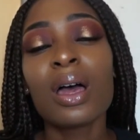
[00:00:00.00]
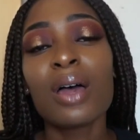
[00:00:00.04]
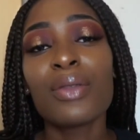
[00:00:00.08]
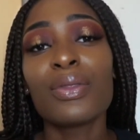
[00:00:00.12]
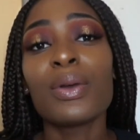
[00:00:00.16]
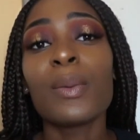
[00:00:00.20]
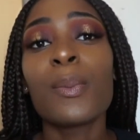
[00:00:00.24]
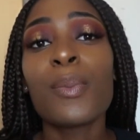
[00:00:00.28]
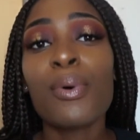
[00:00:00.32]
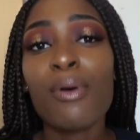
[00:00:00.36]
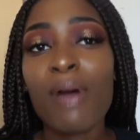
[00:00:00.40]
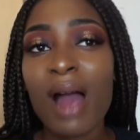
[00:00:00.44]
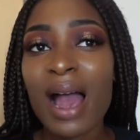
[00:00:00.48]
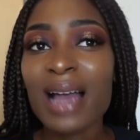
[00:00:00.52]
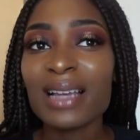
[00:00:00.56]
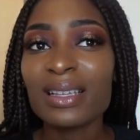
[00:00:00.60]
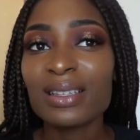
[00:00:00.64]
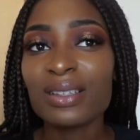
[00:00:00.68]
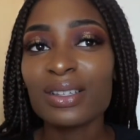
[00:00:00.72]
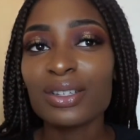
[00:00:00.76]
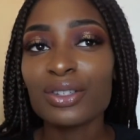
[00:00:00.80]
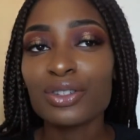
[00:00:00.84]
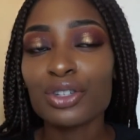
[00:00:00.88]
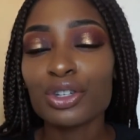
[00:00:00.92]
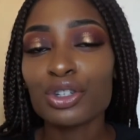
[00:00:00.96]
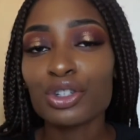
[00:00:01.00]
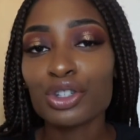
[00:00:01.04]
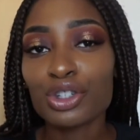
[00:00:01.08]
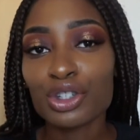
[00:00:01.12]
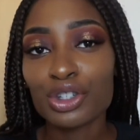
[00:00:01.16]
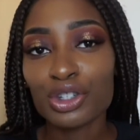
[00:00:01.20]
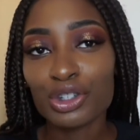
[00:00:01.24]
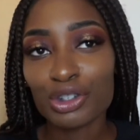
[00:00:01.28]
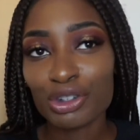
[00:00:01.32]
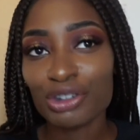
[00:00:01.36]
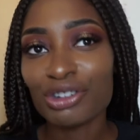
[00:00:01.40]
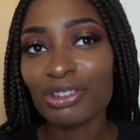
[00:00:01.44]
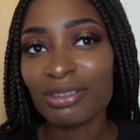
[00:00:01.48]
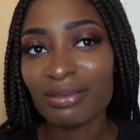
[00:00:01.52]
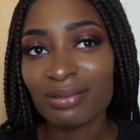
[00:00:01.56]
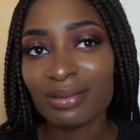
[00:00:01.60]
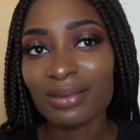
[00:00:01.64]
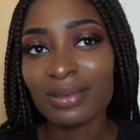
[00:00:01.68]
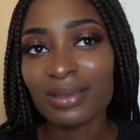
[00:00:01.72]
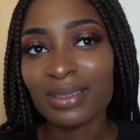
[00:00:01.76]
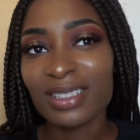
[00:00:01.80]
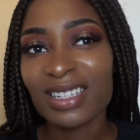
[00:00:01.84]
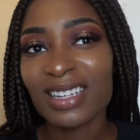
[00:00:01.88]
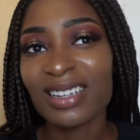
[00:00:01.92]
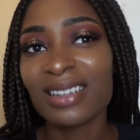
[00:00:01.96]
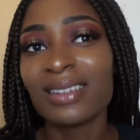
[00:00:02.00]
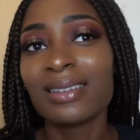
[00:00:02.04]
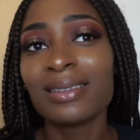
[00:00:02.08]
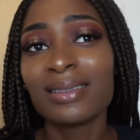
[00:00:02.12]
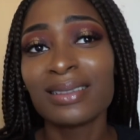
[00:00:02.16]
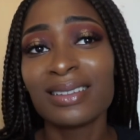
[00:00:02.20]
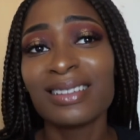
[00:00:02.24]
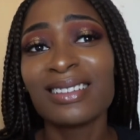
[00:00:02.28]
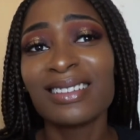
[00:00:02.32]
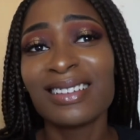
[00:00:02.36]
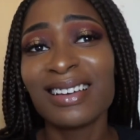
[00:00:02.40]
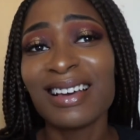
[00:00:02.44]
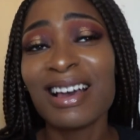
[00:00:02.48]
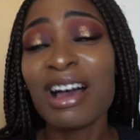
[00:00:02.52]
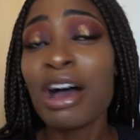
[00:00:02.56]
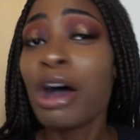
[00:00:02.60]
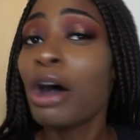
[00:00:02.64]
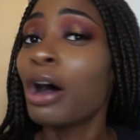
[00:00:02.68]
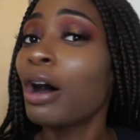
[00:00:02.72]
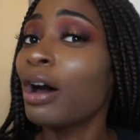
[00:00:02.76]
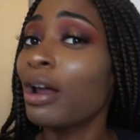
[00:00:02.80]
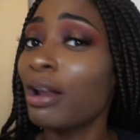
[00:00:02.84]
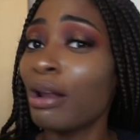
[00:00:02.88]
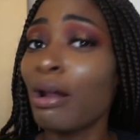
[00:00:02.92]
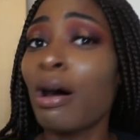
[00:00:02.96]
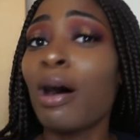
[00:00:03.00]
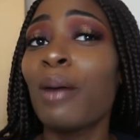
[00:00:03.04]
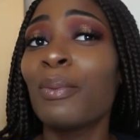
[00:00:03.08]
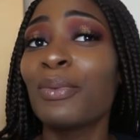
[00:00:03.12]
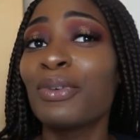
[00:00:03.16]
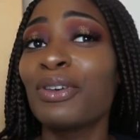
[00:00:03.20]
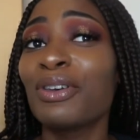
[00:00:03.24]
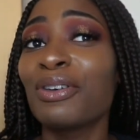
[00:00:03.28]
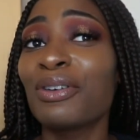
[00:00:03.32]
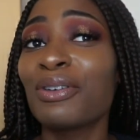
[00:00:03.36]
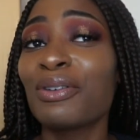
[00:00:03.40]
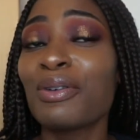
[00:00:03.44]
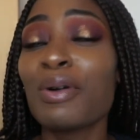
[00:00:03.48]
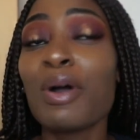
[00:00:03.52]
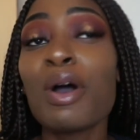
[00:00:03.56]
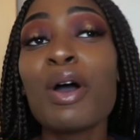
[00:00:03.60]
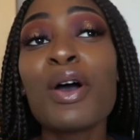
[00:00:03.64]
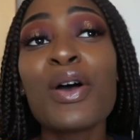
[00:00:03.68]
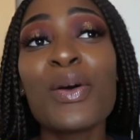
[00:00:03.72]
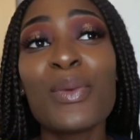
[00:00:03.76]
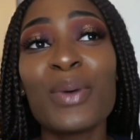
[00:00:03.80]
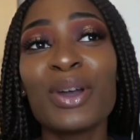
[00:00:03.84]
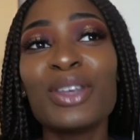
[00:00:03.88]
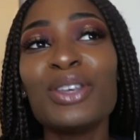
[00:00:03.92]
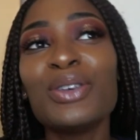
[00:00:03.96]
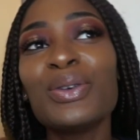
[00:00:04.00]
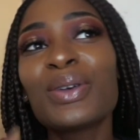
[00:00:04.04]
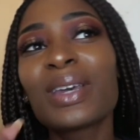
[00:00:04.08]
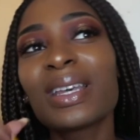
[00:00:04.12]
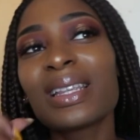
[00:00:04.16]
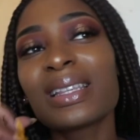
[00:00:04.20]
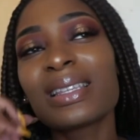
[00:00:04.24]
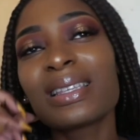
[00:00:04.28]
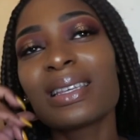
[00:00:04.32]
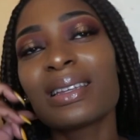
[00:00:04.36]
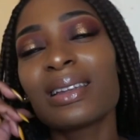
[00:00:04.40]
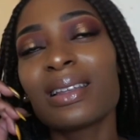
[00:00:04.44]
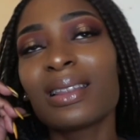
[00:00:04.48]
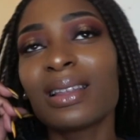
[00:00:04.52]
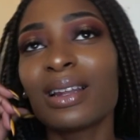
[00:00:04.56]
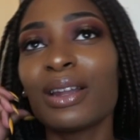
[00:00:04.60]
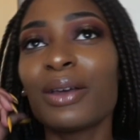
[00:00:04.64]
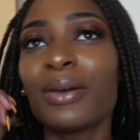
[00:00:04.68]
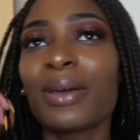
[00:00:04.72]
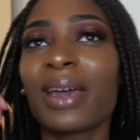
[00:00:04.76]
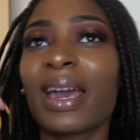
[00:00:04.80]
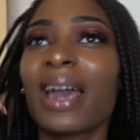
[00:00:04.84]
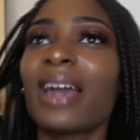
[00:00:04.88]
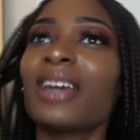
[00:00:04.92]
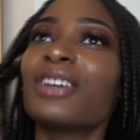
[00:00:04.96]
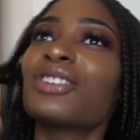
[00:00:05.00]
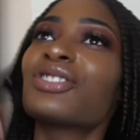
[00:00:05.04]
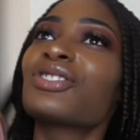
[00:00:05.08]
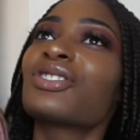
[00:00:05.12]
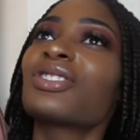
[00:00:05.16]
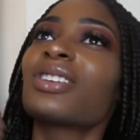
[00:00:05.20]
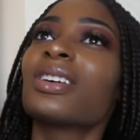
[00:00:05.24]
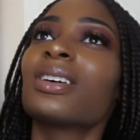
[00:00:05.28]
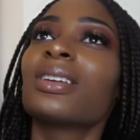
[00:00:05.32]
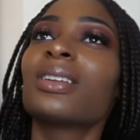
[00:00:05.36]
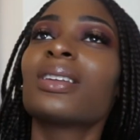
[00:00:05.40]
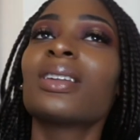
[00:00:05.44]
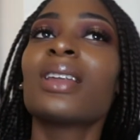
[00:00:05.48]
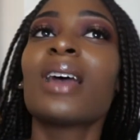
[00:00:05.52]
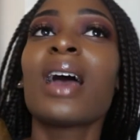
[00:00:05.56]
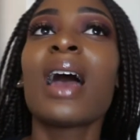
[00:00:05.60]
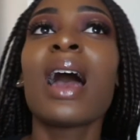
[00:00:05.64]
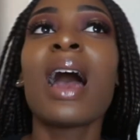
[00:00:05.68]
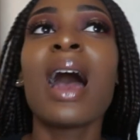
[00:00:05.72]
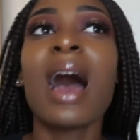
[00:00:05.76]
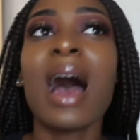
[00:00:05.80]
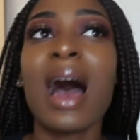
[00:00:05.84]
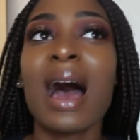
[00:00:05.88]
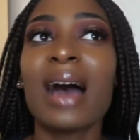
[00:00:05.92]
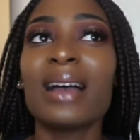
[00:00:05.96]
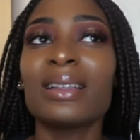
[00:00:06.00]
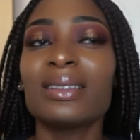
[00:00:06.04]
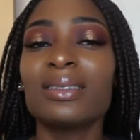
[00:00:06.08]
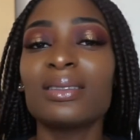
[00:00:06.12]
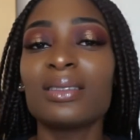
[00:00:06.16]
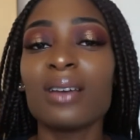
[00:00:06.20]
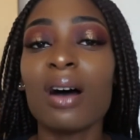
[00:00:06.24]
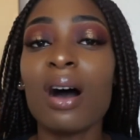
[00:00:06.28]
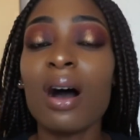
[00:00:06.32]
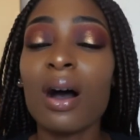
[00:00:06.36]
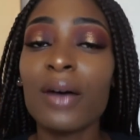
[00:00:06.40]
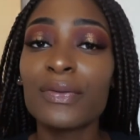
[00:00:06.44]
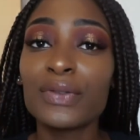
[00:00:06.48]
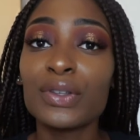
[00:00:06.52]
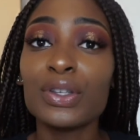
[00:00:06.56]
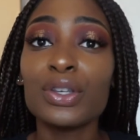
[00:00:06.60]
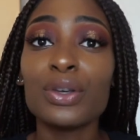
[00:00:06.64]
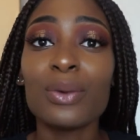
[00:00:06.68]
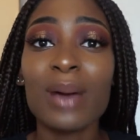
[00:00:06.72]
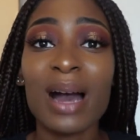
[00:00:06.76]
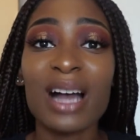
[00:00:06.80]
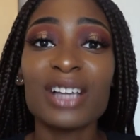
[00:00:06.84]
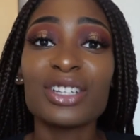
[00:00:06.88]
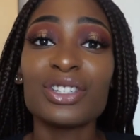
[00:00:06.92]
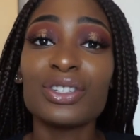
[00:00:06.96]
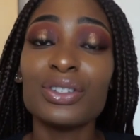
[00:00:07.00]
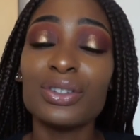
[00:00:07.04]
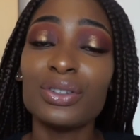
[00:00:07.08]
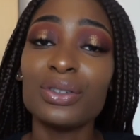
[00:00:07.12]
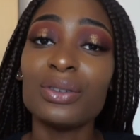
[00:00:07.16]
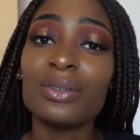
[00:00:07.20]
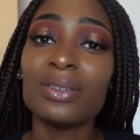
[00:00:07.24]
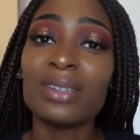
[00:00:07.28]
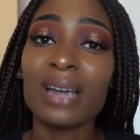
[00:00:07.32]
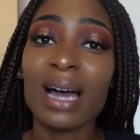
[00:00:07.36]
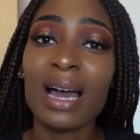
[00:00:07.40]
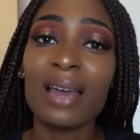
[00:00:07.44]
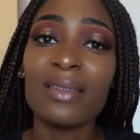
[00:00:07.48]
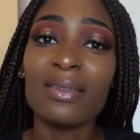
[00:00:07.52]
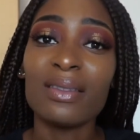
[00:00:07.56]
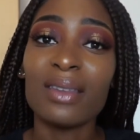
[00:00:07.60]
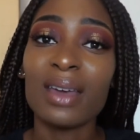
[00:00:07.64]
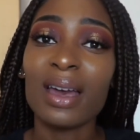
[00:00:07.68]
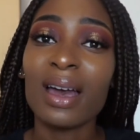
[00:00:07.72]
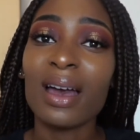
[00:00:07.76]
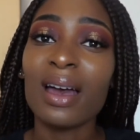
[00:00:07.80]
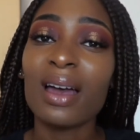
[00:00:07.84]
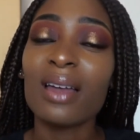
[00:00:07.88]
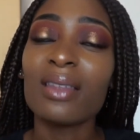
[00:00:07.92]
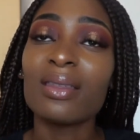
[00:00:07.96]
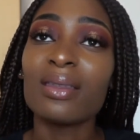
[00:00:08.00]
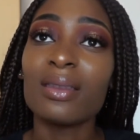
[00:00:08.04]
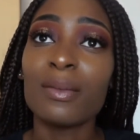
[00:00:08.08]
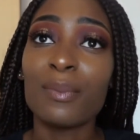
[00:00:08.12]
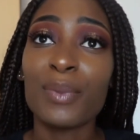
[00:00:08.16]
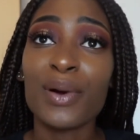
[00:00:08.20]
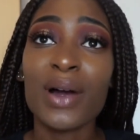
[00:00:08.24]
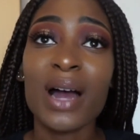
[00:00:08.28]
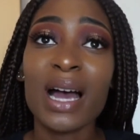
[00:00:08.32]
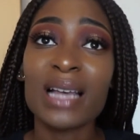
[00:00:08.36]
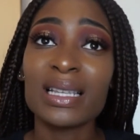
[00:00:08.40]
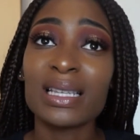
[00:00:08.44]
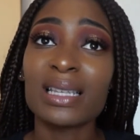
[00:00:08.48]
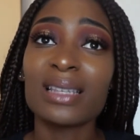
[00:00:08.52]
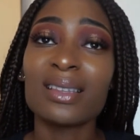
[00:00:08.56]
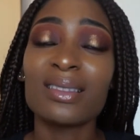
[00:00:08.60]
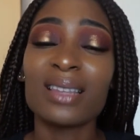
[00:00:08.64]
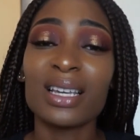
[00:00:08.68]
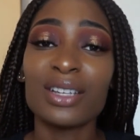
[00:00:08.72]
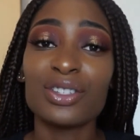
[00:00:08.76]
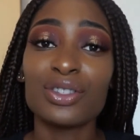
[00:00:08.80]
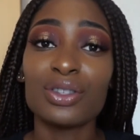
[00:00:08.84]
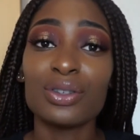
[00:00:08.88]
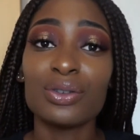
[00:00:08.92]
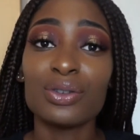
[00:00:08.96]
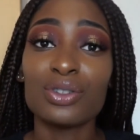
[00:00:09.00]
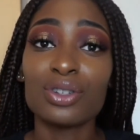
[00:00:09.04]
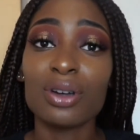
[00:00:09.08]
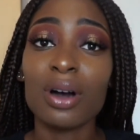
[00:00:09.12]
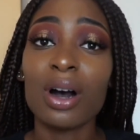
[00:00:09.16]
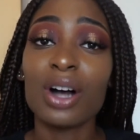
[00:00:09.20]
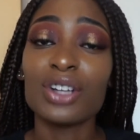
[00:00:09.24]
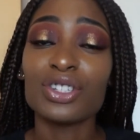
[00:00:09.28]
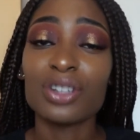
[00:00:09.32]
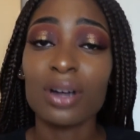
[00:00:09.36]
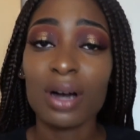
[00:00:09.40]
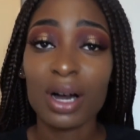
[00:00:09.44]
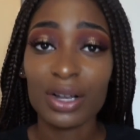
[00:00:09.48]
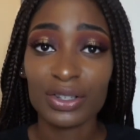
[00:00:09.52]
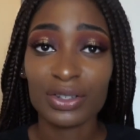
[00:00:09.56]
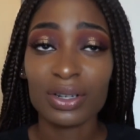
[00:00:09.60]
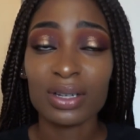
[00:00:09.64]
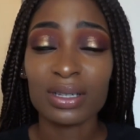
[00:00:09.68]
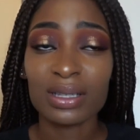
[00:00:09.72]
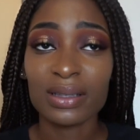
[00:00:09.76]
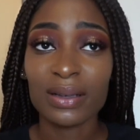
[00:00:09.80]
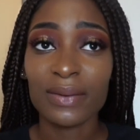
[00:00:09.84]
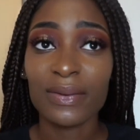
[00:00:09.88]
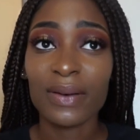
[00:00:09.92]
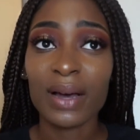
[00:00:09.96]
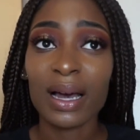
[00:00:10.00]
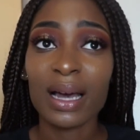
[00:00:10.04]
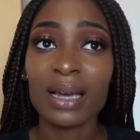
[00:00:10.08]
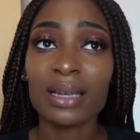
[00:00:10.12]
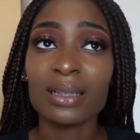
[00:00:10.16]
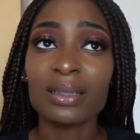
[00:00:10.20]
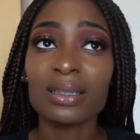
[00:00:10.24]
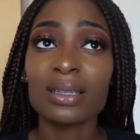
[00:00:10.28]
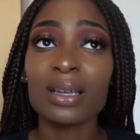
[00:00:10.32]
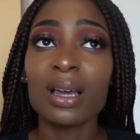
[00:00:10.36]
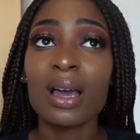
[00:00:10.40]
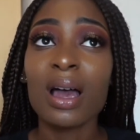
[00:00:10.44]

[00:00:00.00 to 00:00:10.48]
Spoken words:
The prices shouldn't alarm you when you consider the location, and after you actually do dine there, the prices that they do charge are justified.